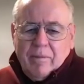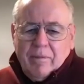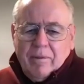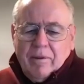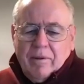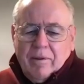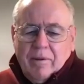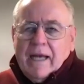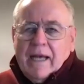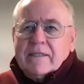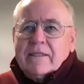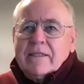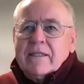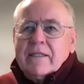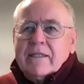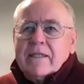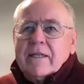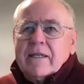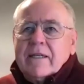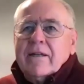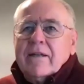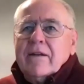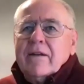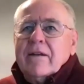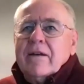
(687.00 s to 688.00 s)
the
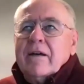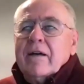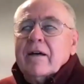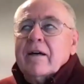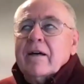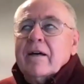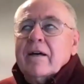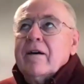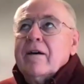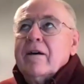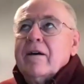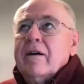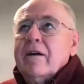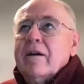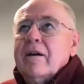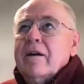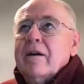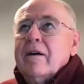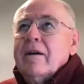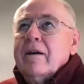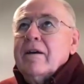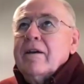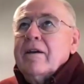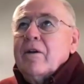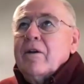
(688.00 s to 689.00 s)
plastic in
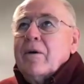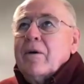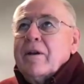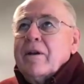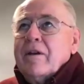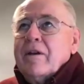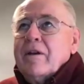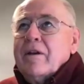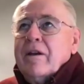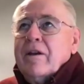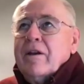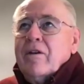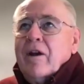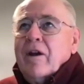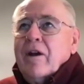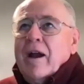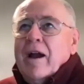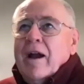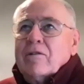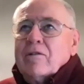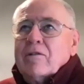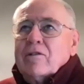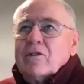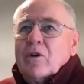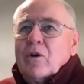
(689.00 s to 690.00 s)
your
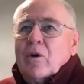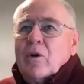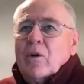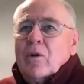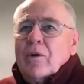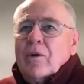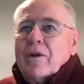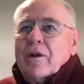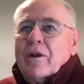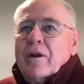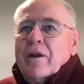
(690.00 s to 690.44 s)
household,